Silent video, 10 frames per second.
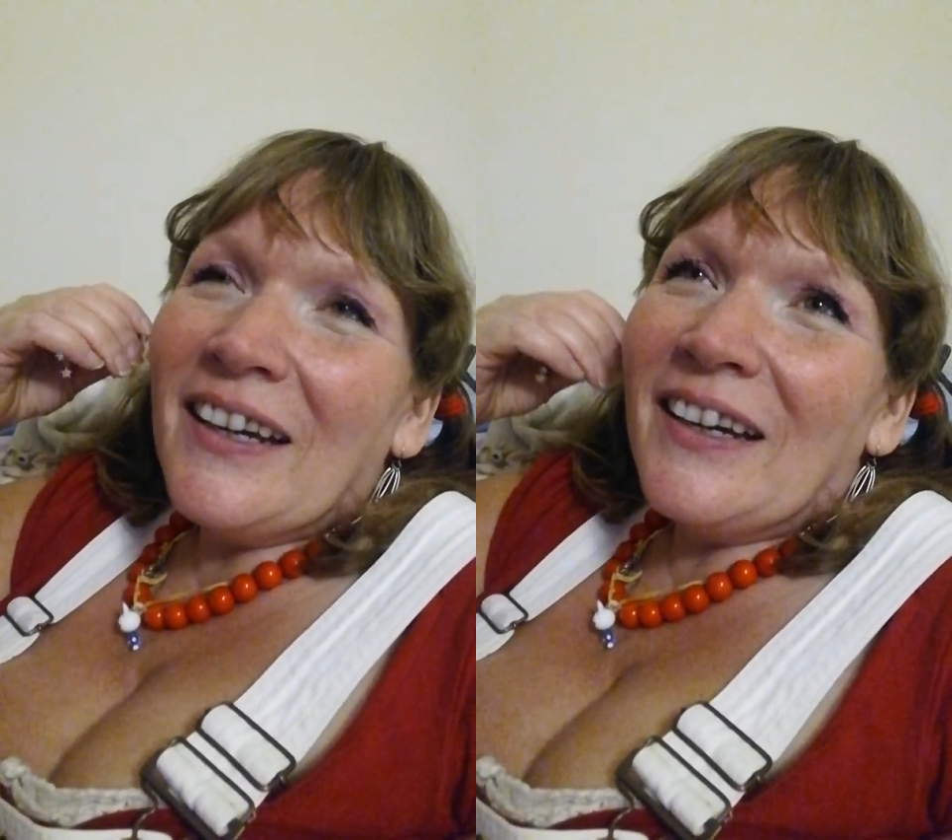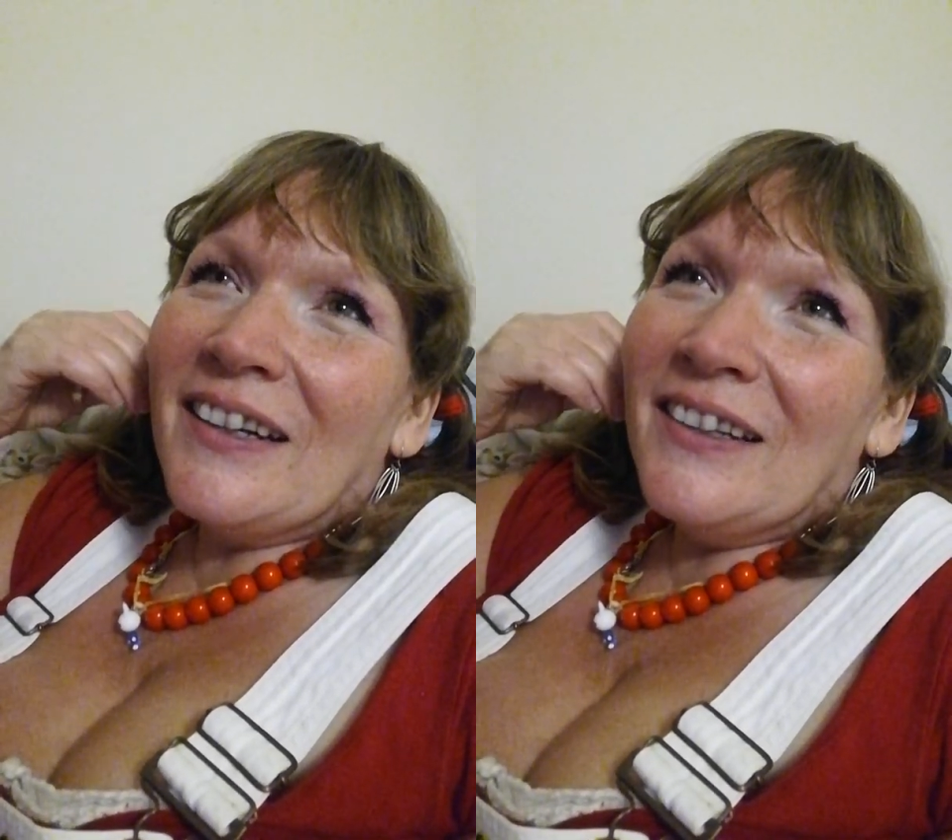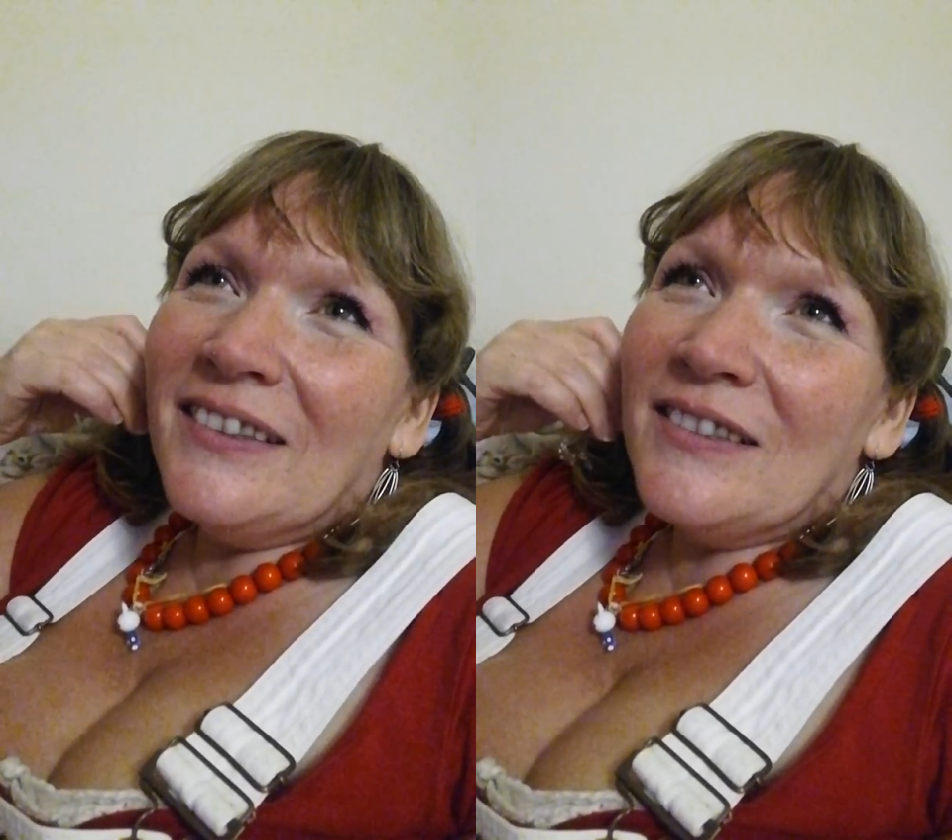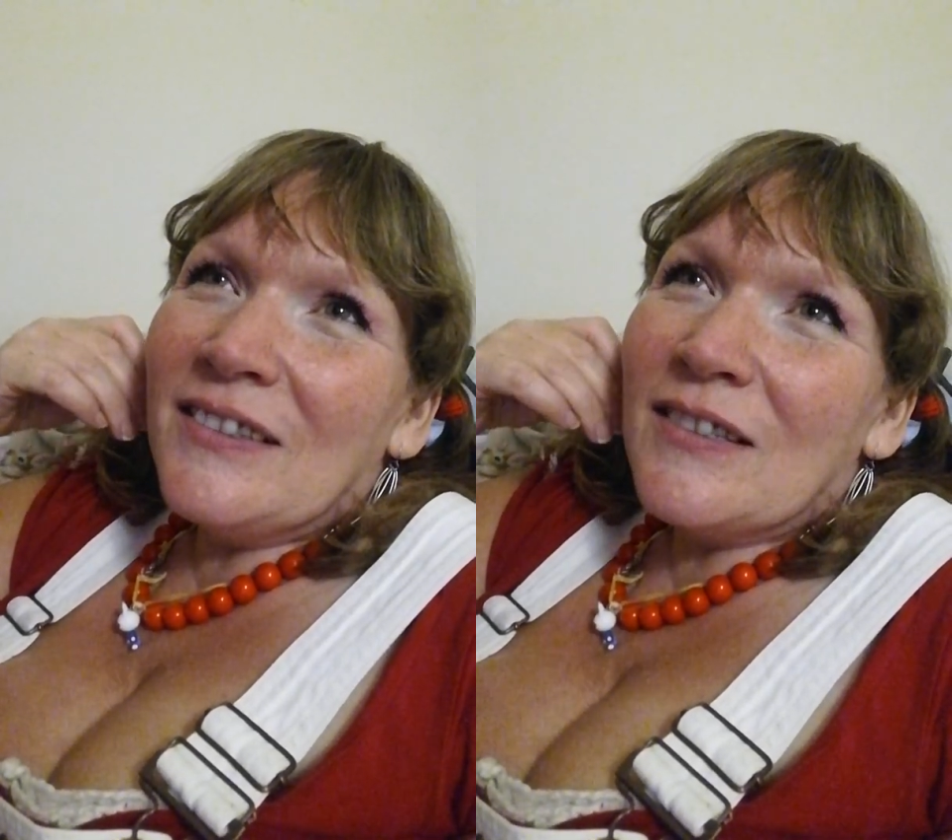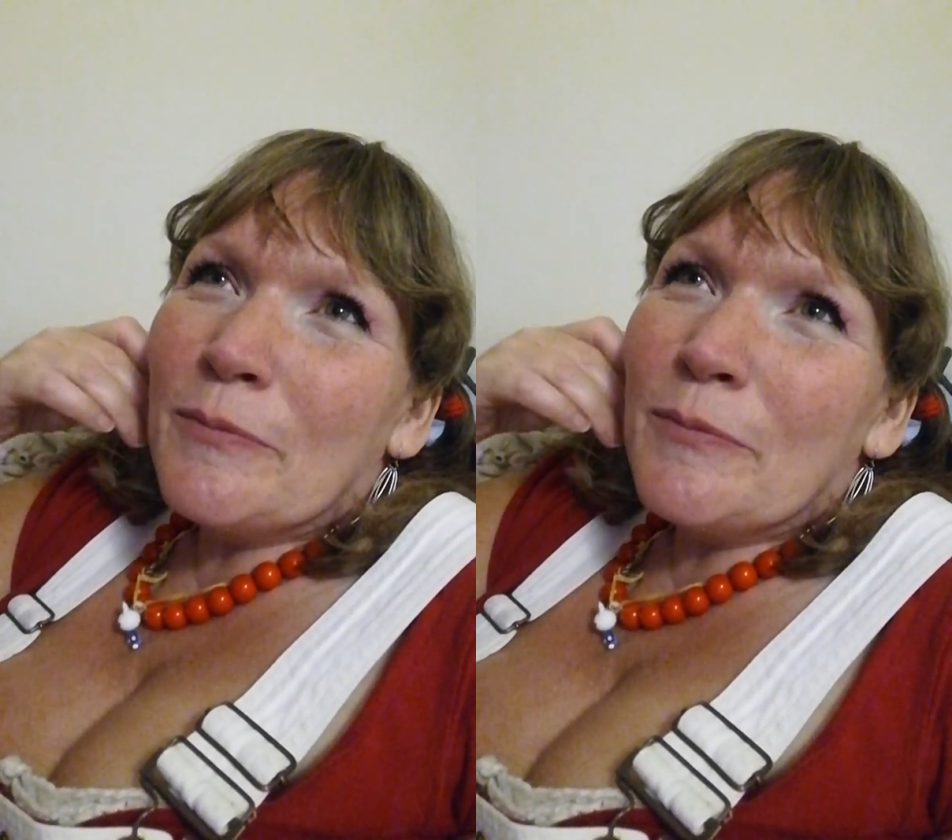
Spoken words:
and